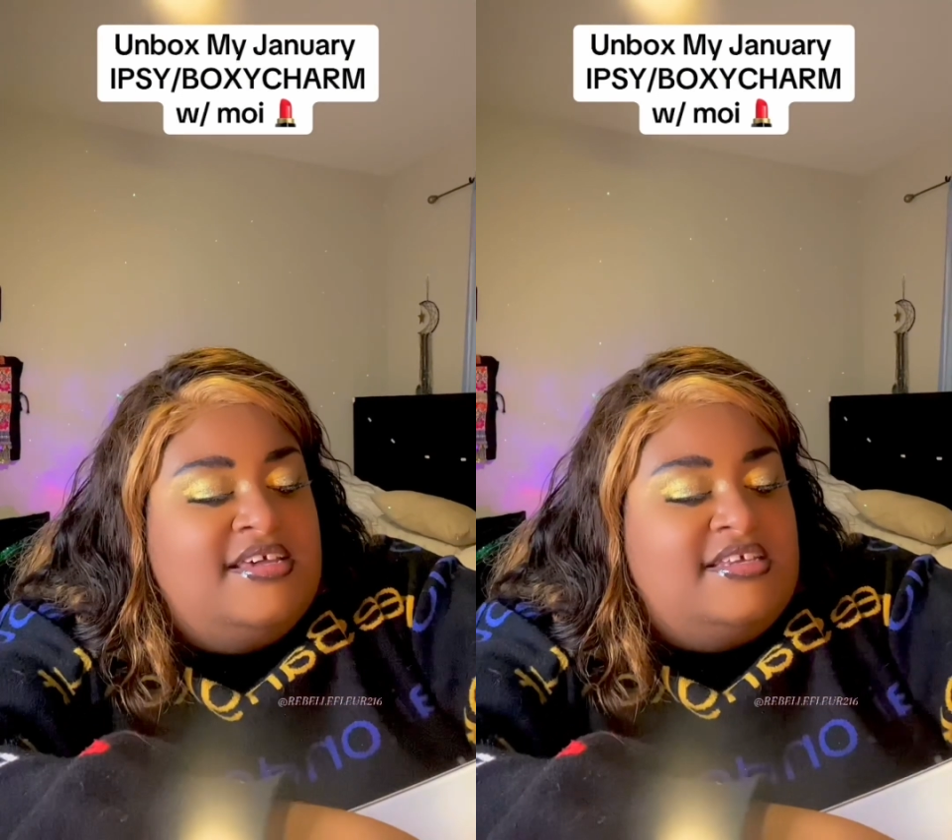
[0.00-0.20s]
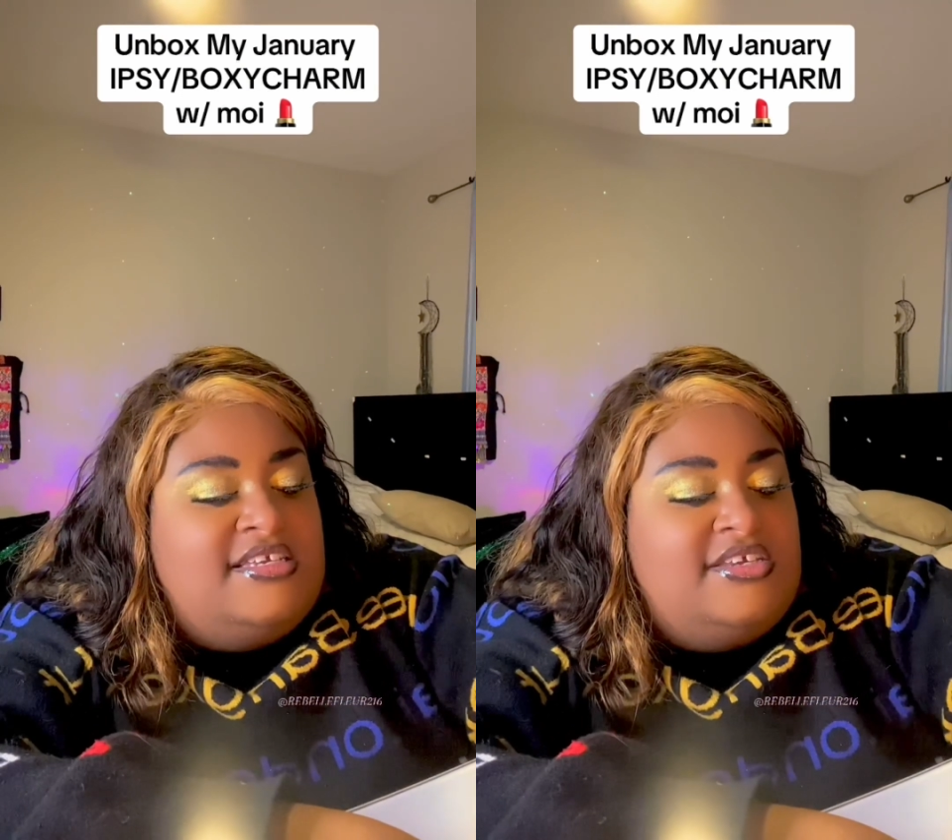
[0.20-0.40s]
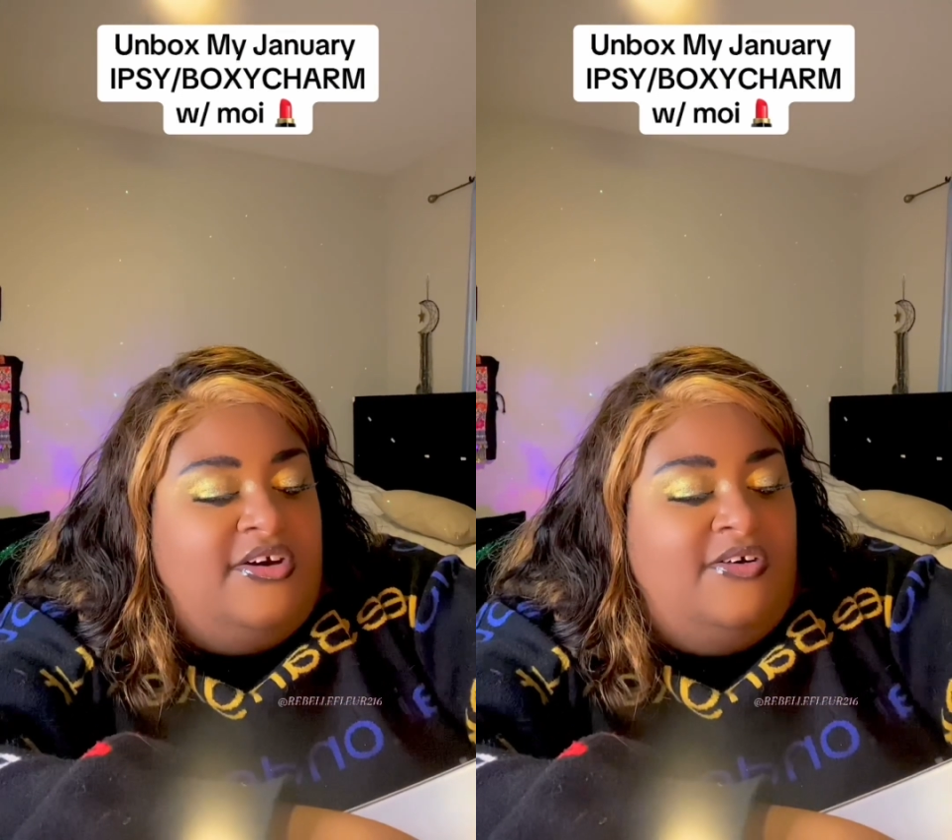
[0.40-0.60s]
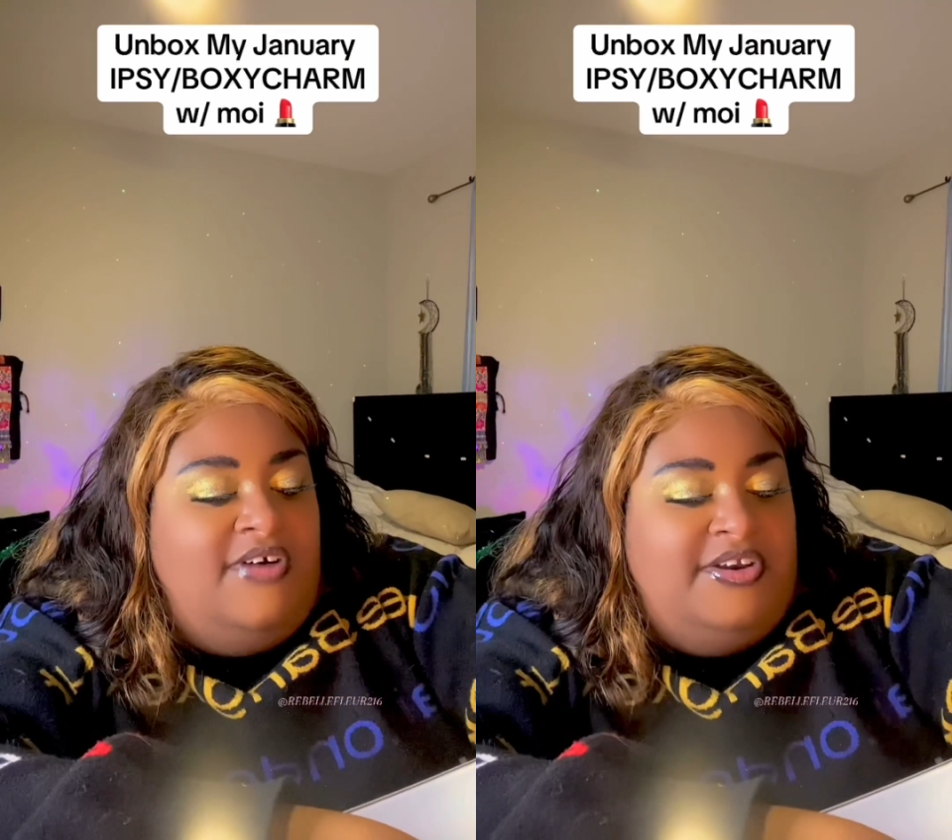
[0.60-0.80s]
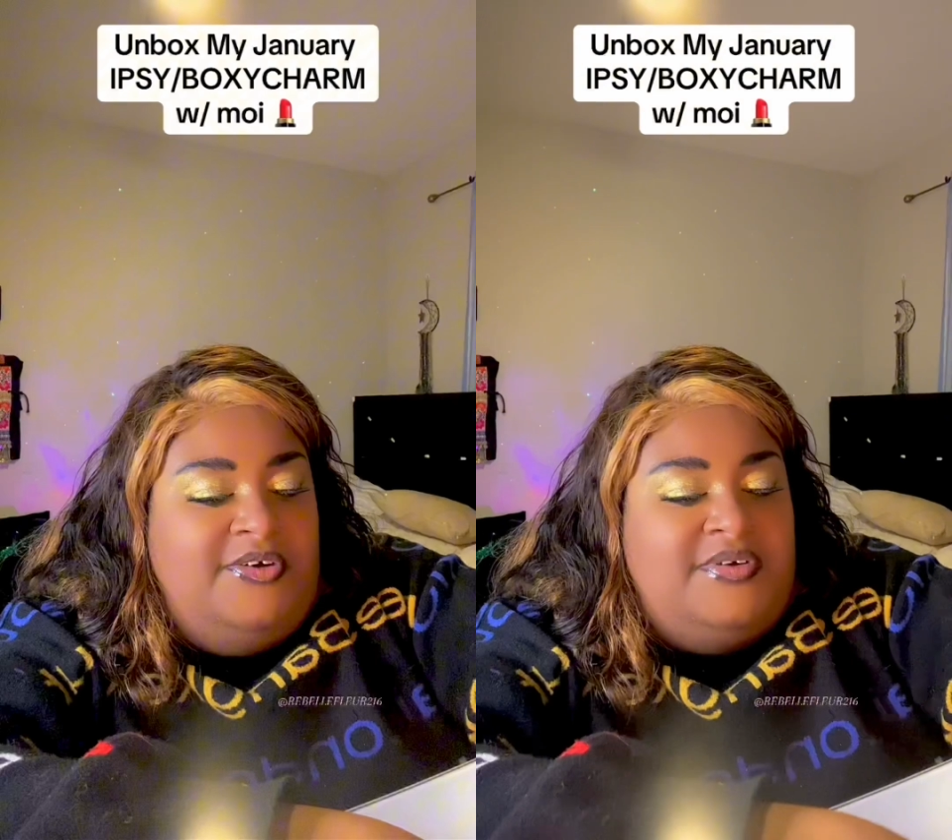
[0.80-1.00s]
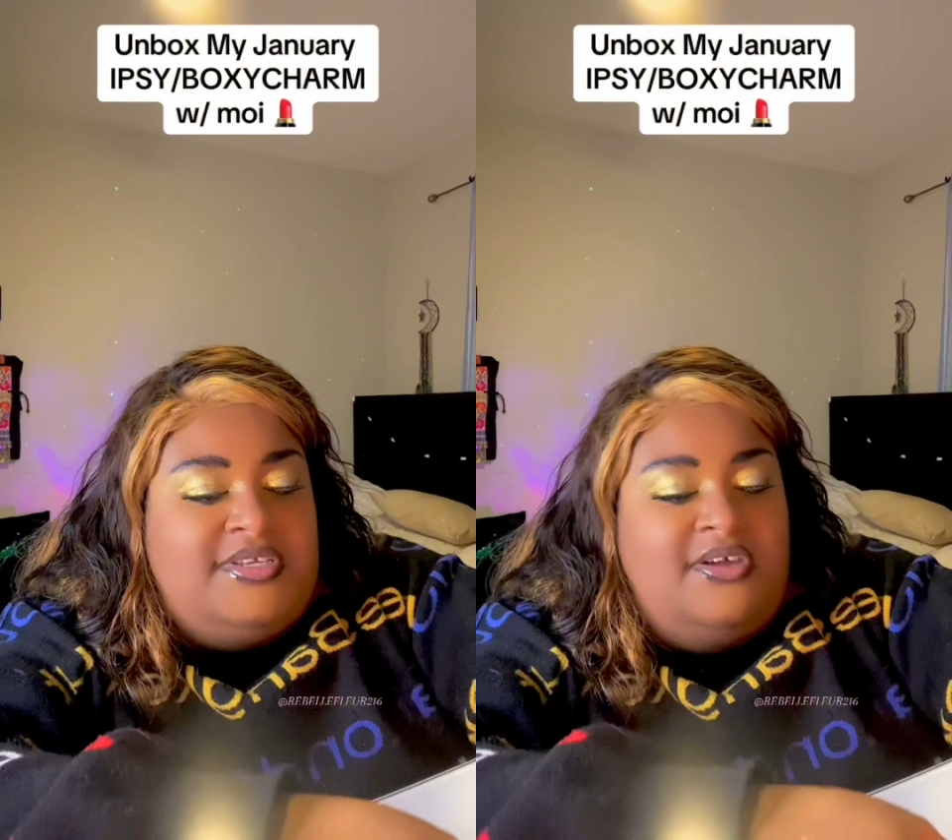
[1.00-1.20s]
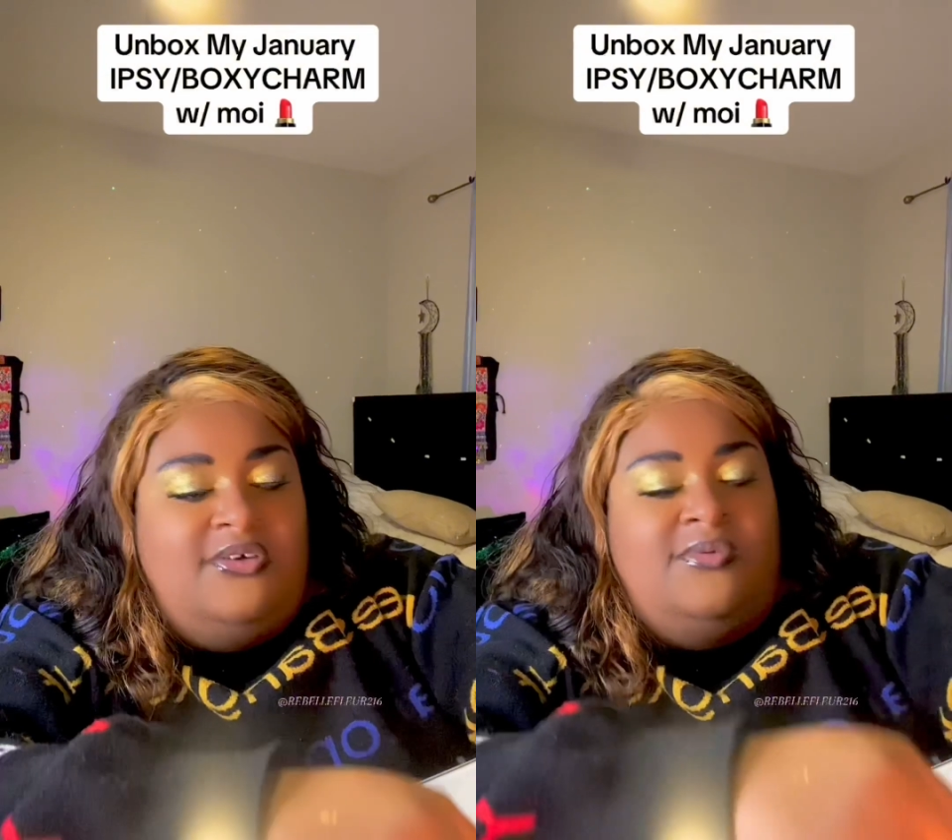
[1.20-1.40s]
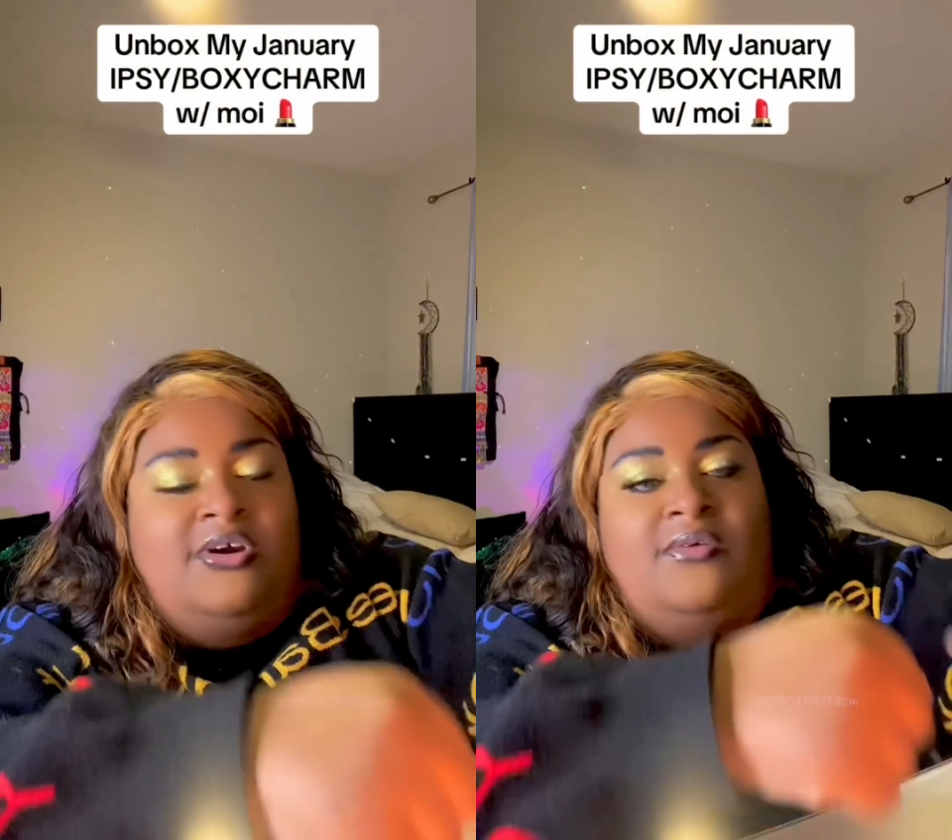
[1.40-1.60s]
So I know it's gonna work